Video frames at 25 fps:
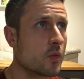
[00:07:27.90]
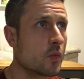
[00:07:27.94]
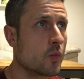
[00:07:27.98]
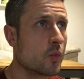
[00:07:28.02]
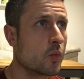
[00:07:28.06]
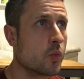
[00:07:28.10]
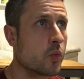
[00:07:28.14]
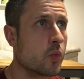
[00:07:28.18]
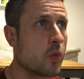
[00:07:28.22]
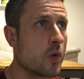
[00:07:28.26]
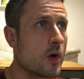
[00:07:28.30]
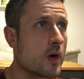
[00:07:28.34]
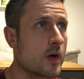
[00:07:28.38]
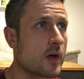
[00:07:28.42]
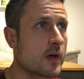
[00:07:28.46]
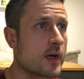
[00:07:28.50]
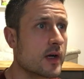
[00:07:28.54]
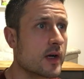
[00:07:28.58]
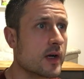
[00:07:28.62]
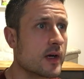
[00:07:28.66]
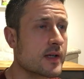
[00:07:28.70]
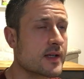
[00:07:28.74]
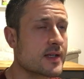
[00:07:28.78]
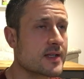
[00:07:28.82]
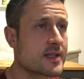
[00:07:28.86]
what
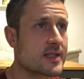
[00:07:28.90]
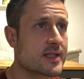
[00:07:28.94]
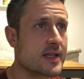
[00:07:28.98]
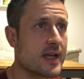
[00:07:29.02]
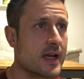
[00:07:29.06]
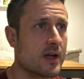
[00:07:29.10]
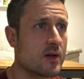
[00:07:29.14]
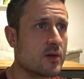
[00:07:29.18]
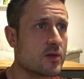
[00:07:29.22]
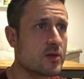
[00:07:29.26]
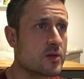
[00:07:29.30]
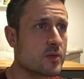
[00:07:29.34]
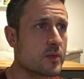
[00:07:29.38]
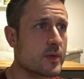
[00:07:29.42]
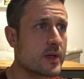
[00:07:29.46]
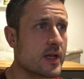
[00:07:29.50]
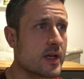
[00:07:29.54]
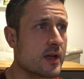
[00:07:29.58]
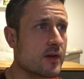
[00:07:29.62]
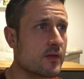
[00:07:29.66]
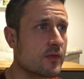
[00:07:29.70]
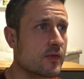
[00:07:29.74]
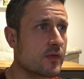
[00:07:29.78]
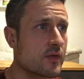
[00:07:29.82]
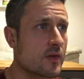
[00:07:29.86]
kind of sounds we
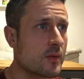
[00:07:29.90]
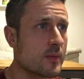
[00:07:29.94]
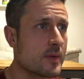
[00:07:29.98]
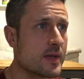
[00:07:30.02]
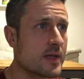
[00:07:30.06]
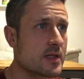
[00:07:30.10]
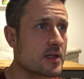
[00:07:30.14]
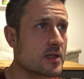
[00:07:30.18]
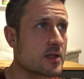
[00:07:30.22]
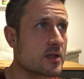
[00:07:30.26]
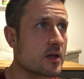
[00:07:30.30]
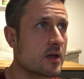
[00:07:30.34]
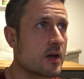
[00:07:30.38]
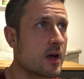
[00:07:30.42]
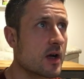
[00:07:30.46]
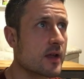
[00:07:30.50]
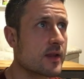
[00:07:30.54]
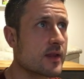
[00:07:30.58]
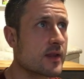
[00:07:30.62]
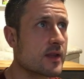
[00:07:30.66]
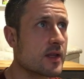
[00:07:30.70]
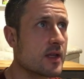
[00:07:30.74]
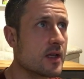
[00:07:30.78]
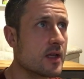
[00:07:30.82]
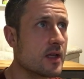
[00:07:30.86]
get from it. So I
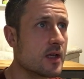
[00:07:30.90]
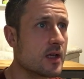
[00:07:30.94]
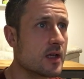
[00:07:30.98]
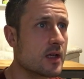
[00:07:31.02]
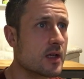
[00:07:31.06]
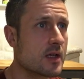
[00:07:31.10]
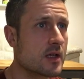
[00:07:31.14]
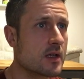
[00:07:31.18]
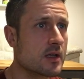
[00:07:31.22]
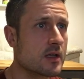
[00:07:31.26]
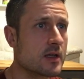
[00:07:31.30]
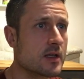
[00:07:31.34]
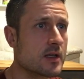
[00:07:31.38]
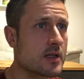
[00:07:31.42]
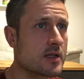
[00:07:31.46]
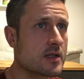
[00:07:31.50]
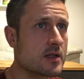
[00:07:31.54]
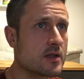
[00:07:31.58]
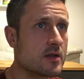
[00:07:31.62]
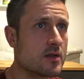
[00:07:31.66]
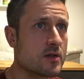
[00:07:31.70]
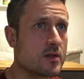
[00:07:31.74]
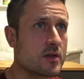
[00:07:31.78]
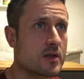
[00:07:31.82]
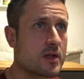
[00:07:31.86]
think let's
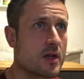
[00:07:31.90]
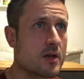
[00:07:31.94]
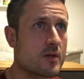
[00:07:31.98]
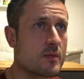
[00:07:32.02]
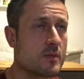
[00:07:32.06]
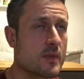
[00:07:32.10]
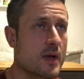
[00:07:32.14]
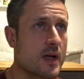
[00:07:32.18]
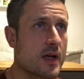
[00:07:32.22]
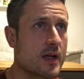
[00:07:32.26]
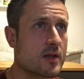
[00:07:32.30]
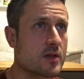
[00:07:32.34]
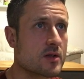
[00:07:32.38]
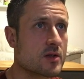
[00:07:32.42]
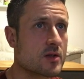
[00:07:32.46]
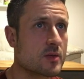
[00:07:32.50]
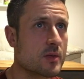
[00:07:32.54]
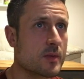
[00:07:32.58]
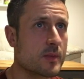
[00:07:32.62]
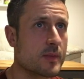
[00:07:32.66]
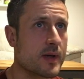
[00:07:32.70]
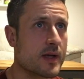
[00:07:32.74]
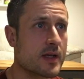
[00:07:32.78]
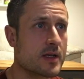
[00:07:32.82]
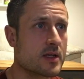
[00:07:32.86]
not go mad and
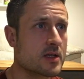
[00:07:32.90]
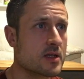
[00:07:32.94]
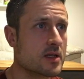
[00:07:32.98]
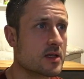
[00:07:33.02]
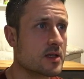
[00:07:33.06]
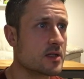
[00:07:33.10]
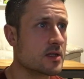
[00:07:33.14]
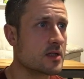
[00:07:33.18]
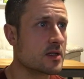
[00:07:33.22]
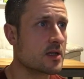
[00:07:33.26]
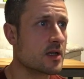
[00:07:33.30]
swap engines.